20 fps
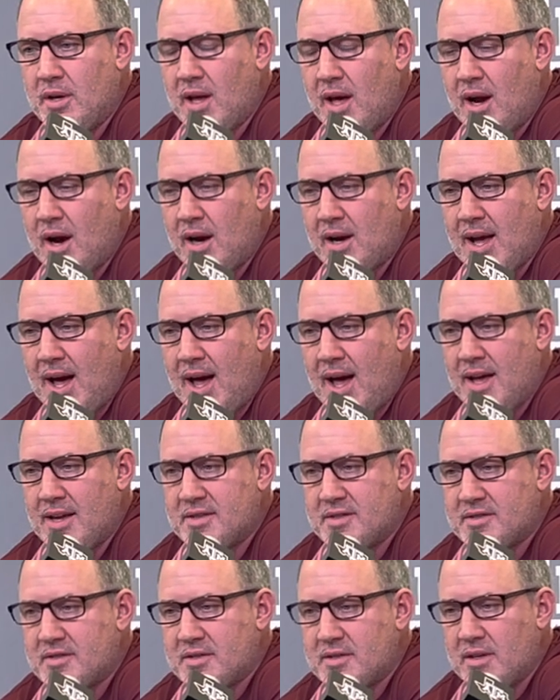that our
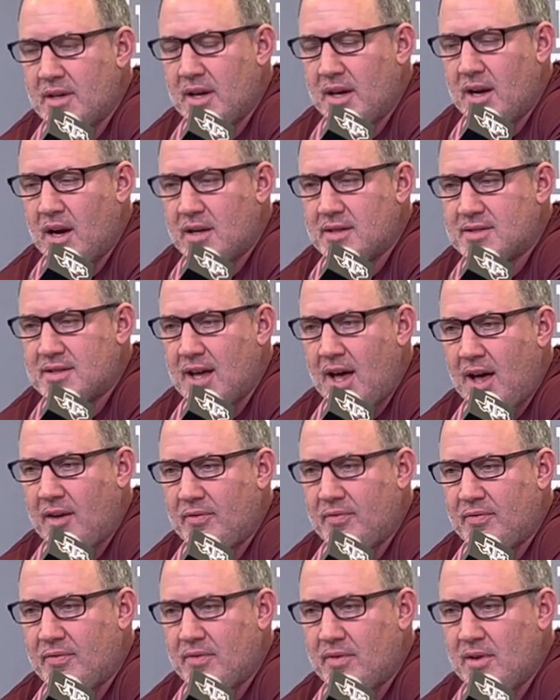guys and our staff